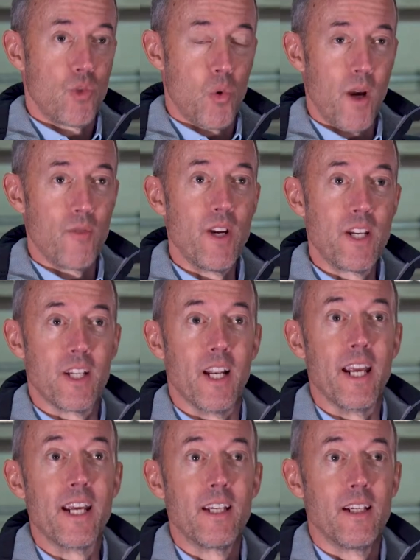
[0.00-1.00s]
Quite
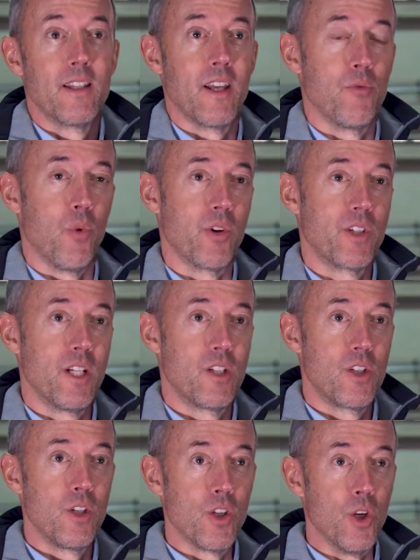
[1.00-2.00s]
recently, they've wanted
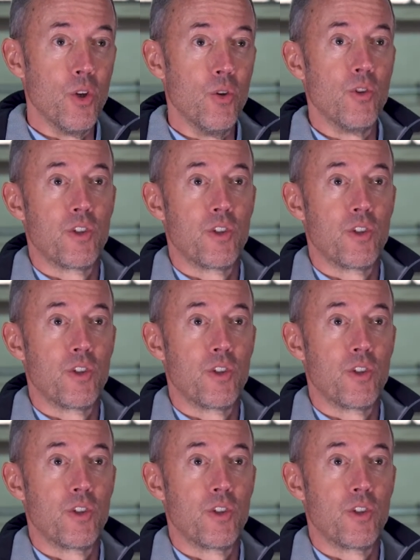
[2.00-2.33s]
to do